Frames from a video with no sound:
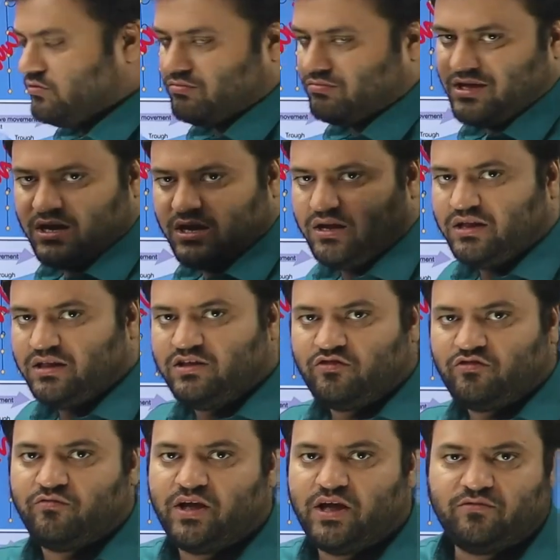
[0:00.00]
here in
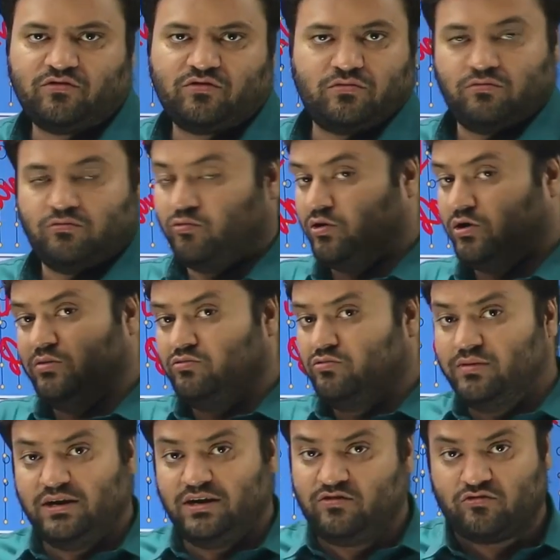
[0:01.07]
this waves, water
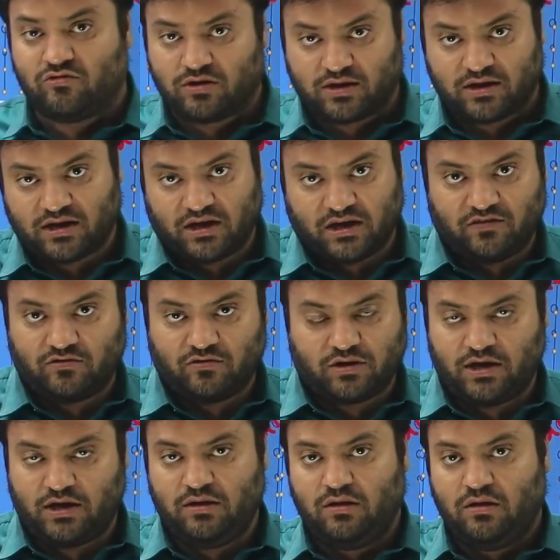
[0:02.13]
movement is not there, guys.
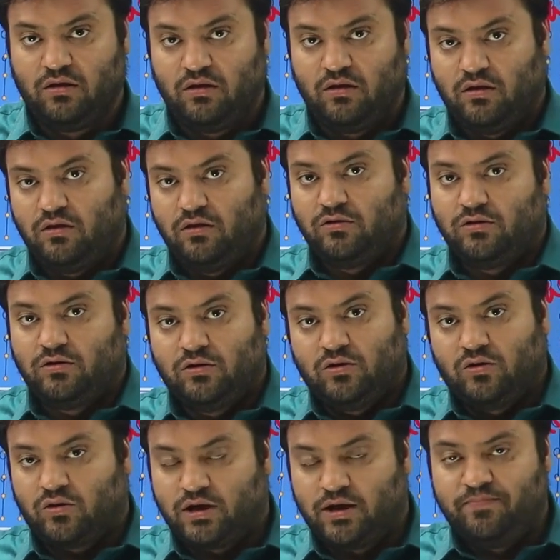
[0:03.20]
Okay,
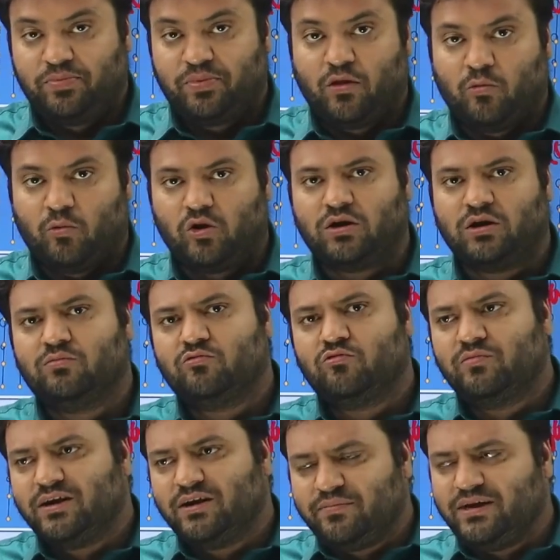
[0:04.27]
water
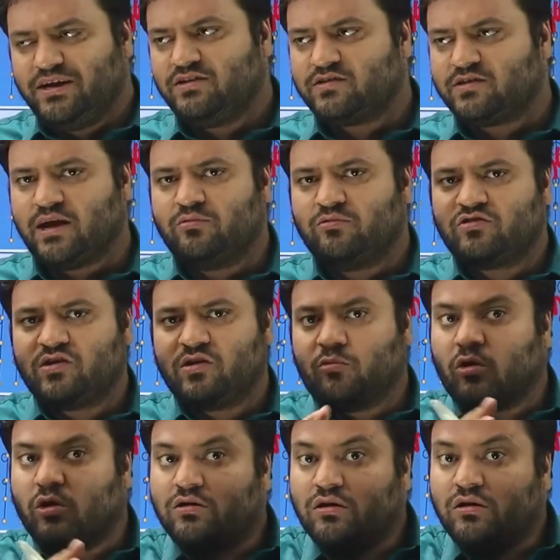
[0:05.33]
movement means, I would say,
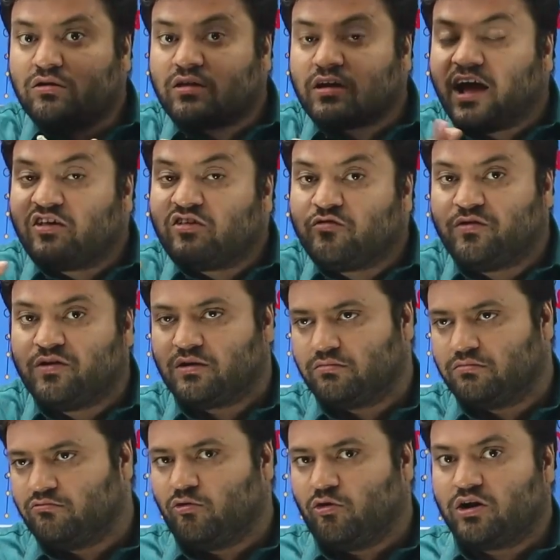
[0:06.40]
water transfer
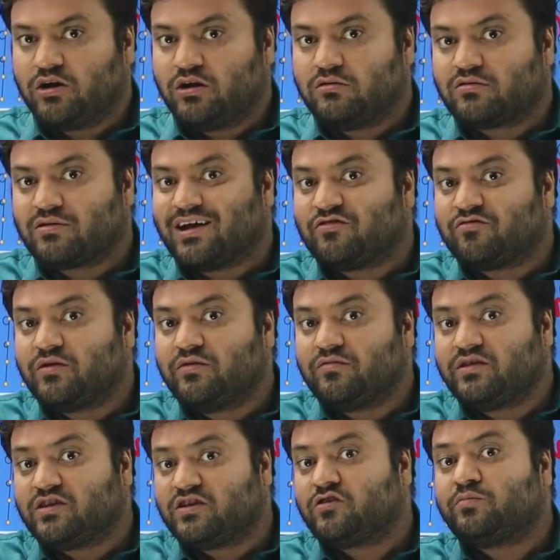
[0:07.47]

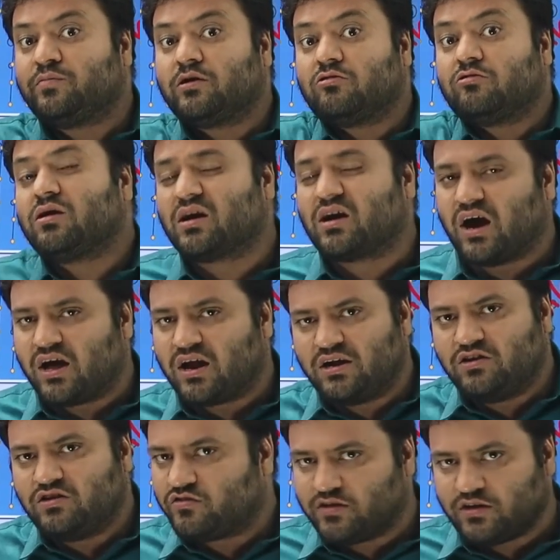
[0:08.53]
with respect to the
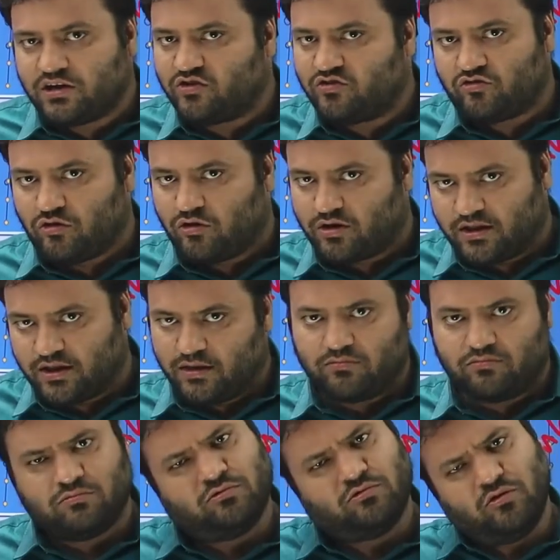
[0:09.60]
currents, it is not there,
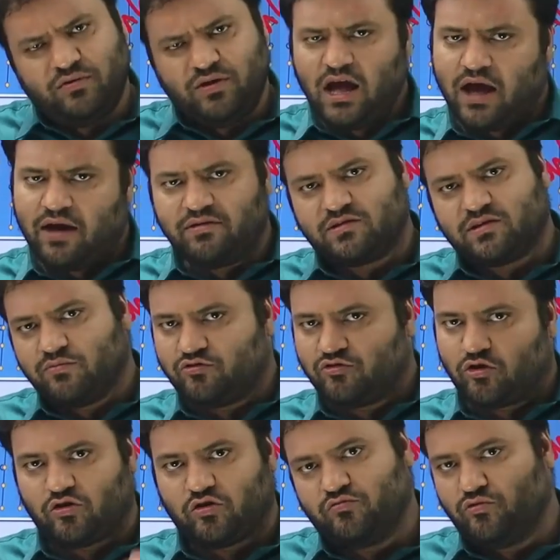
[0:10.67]
though we have some
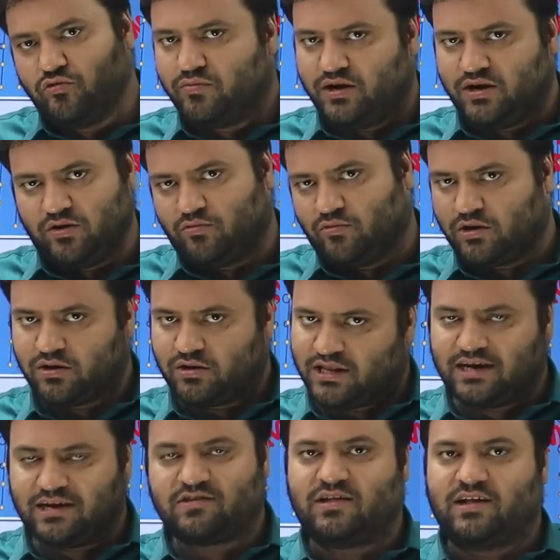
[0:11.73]
sort of movement in water,
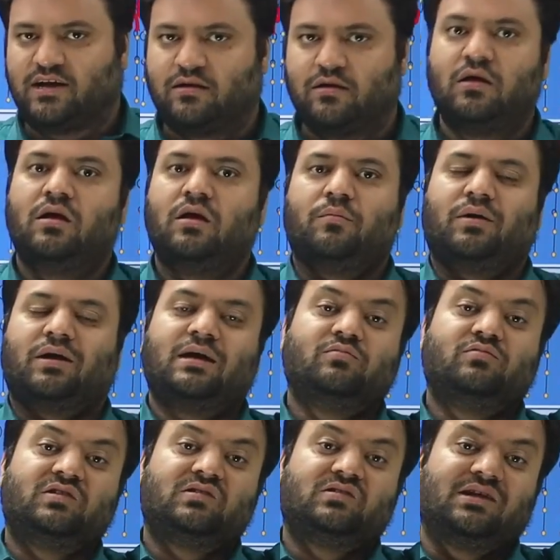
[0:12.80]
that's there, but I'm
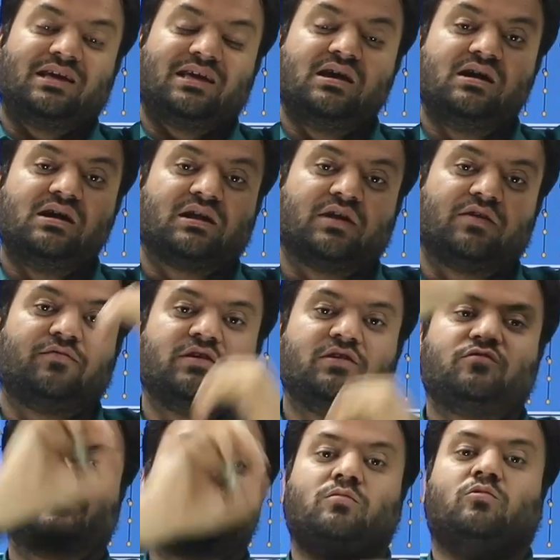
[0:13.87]
just taking a reference
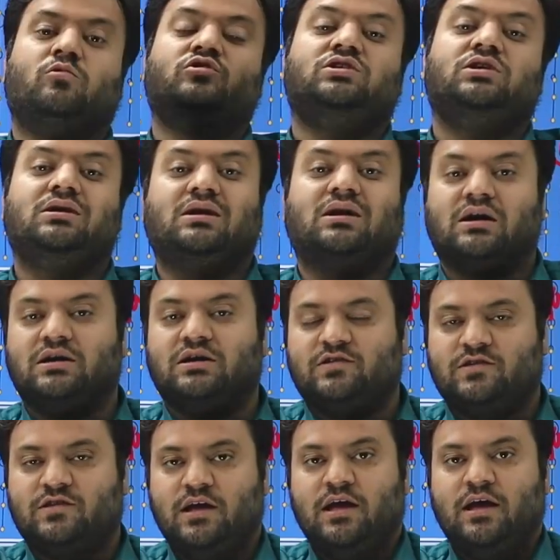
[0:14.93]
from ocean
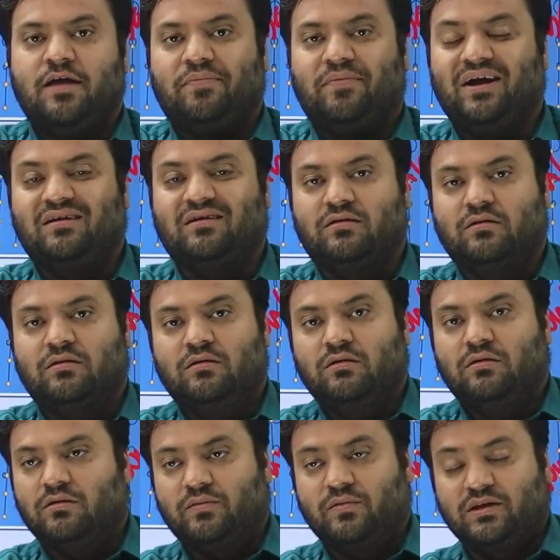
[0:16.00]
currents, that
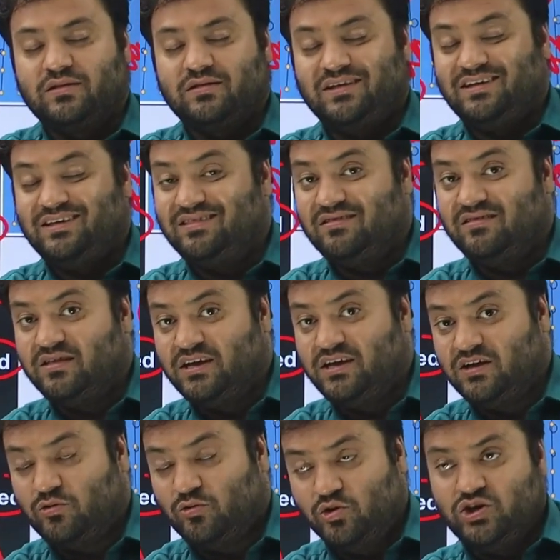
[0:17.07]

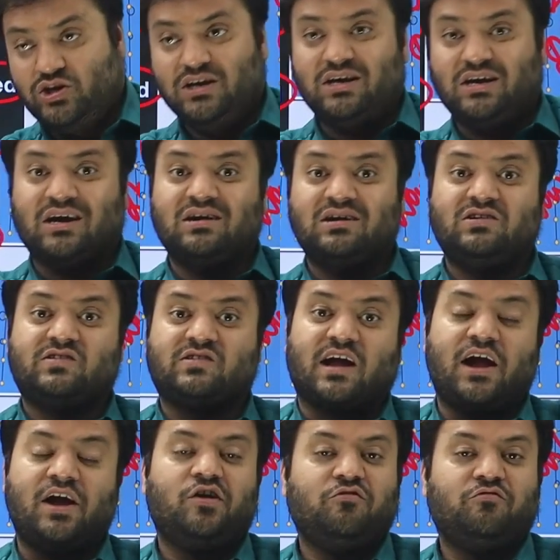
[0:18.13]
the ocean currents
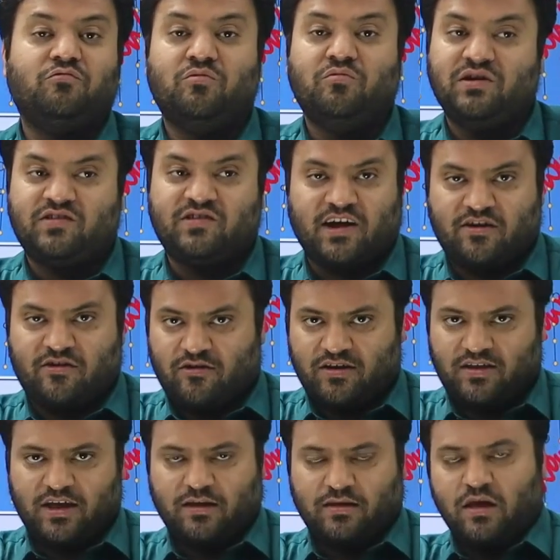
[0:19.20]
kind of movements are not
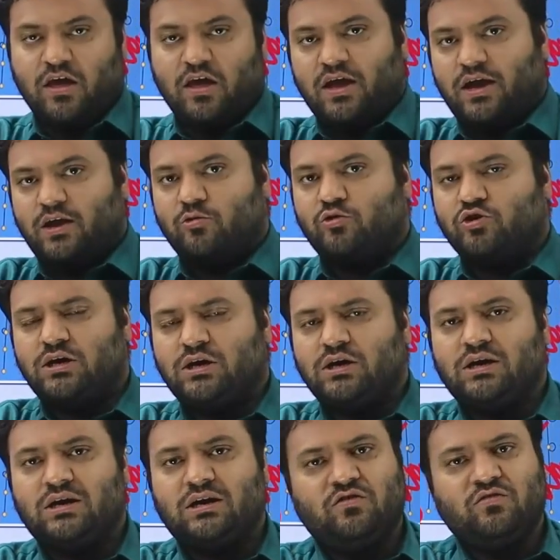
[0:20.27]
there. In ocean
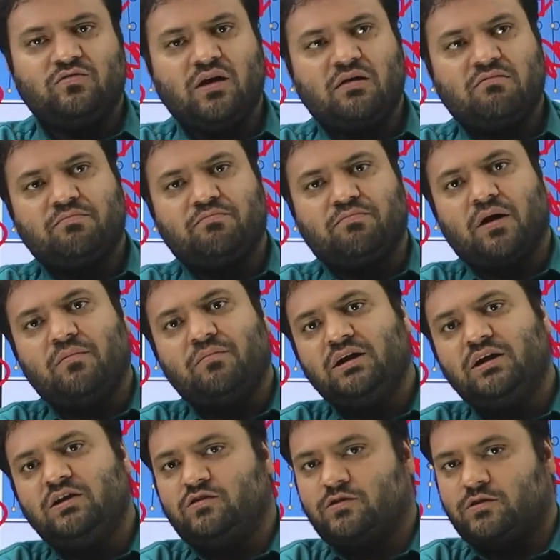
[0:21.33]
currents we have a permanent